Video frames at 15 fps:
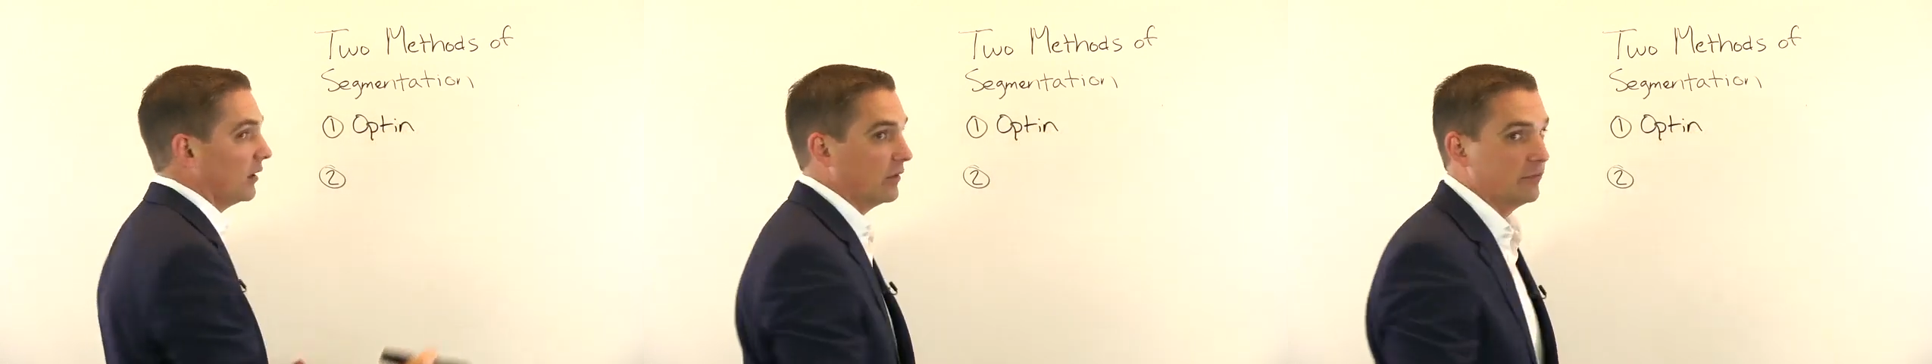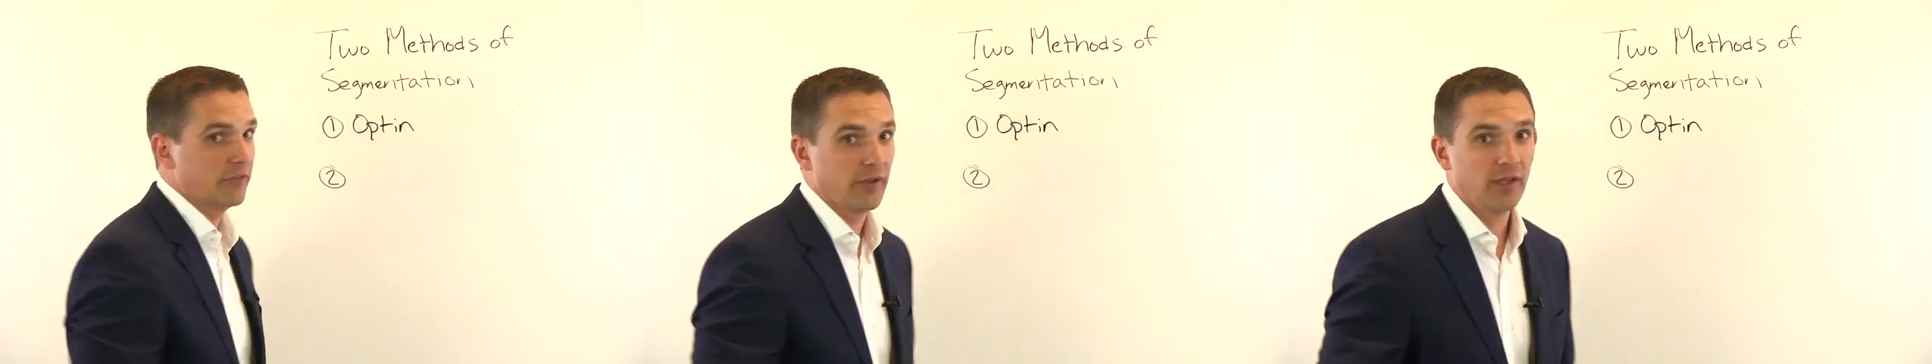
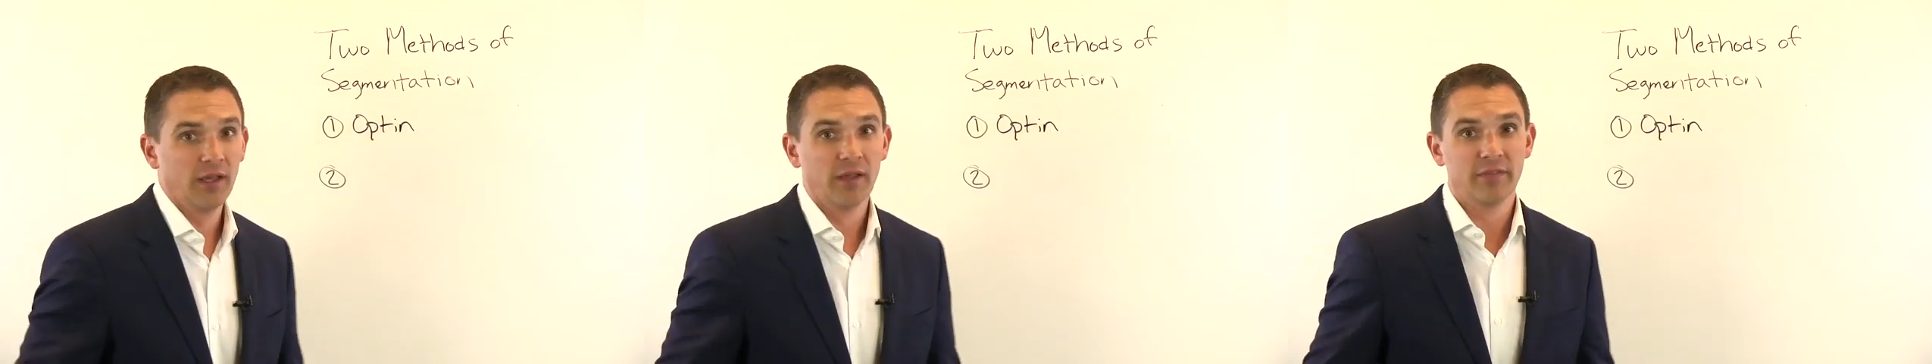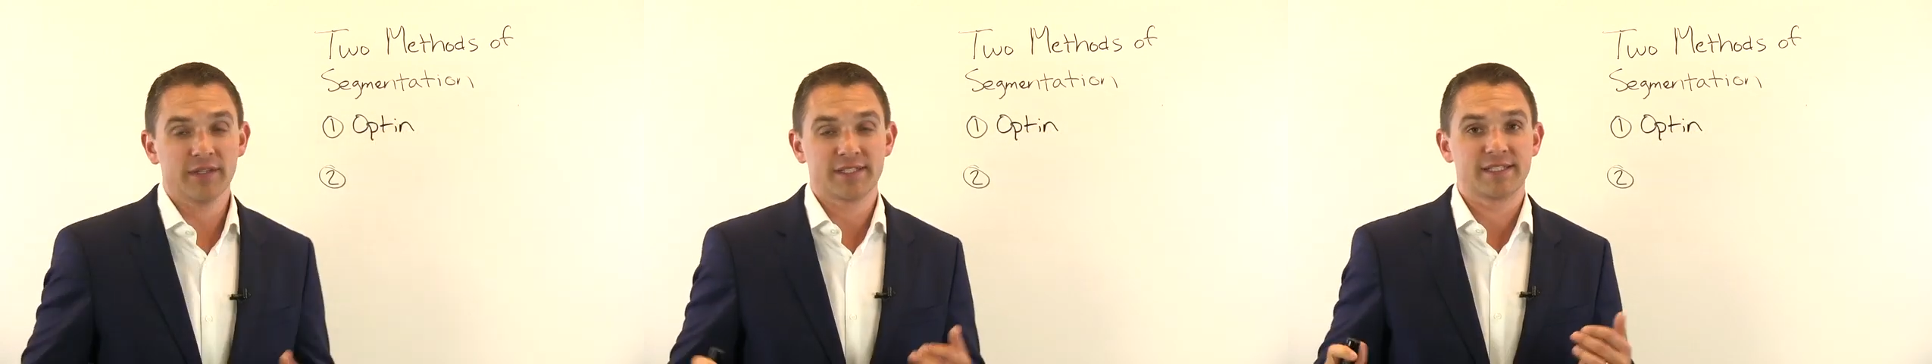of
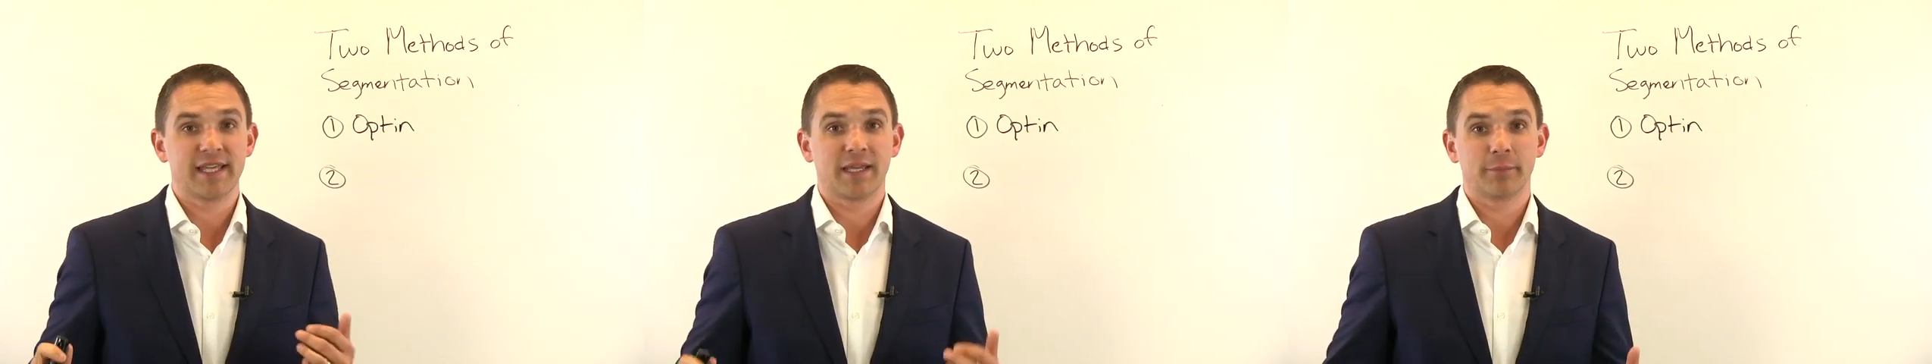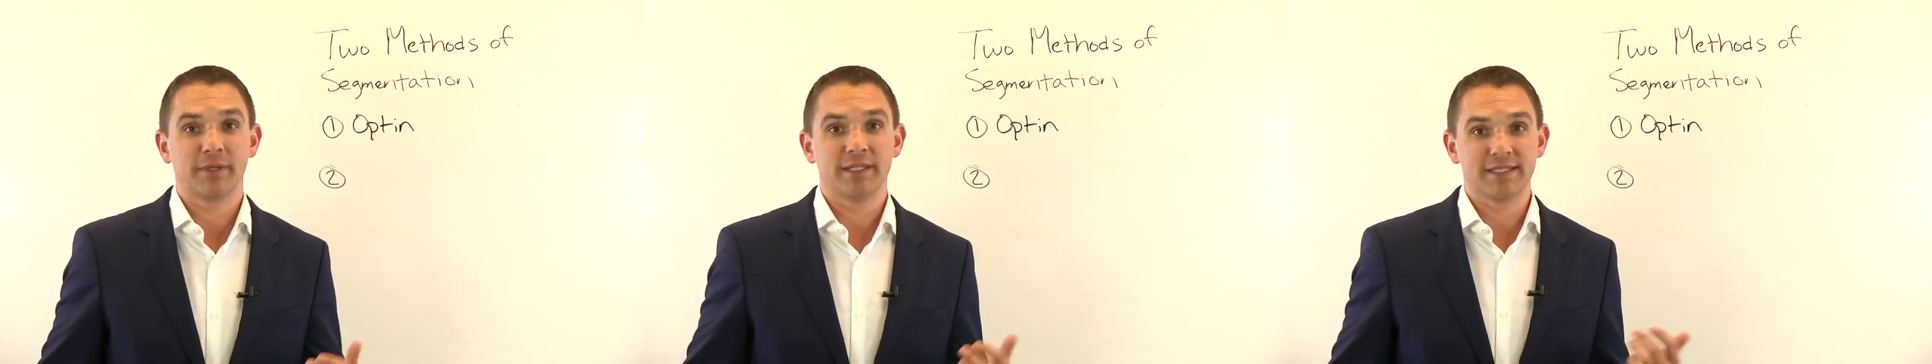the
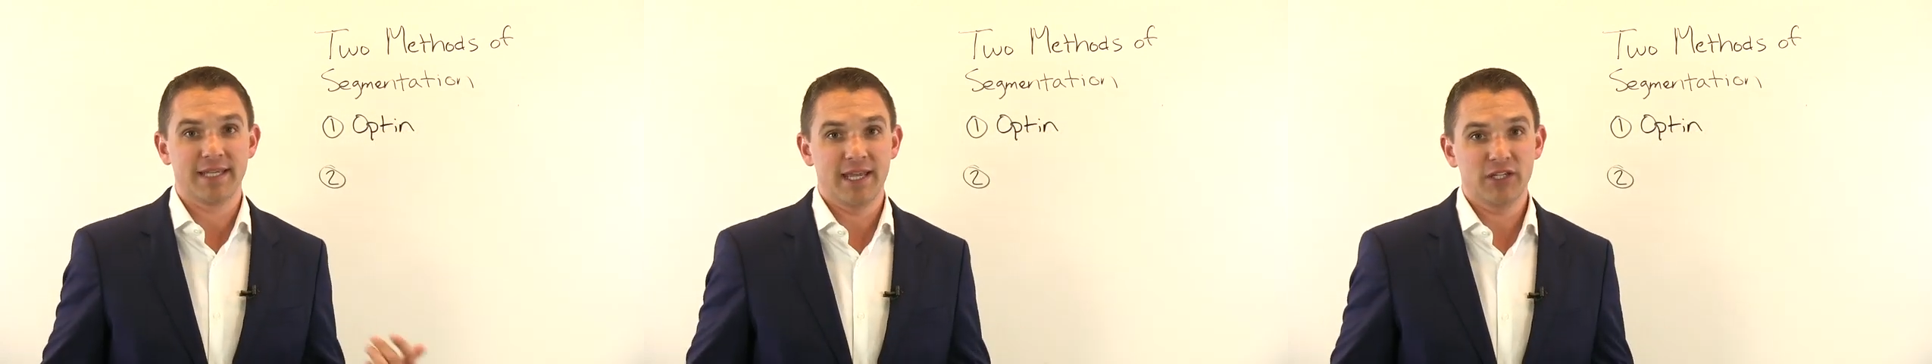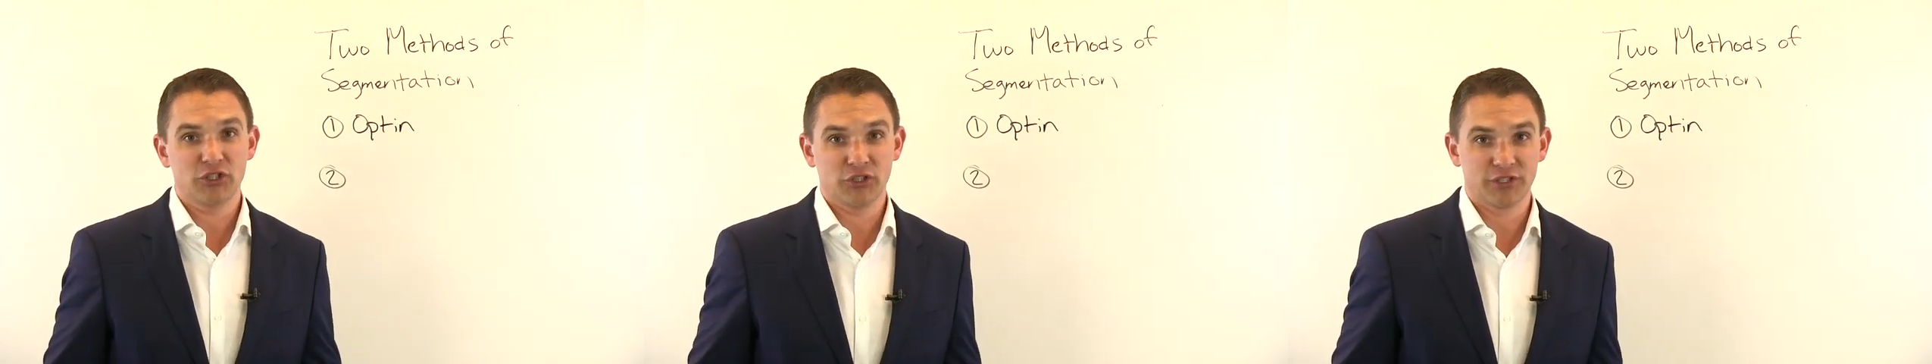
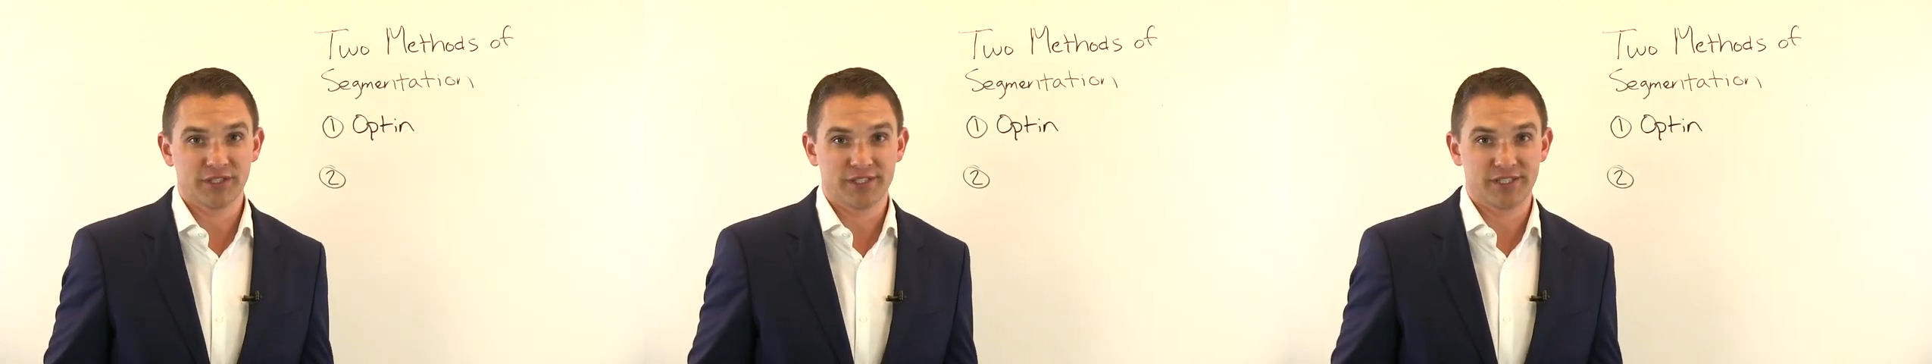segmentation